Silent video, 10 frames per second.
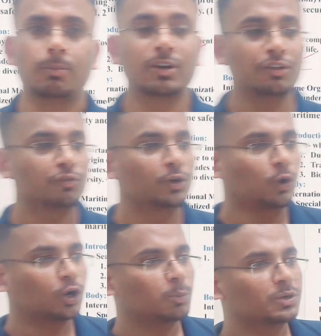But if we
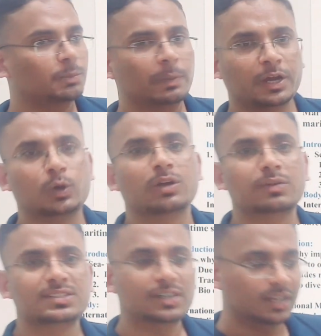talk about the
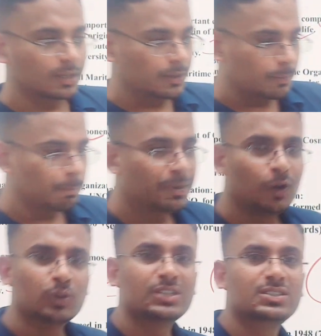biodiversity
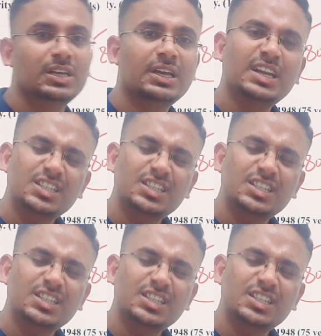below the sea,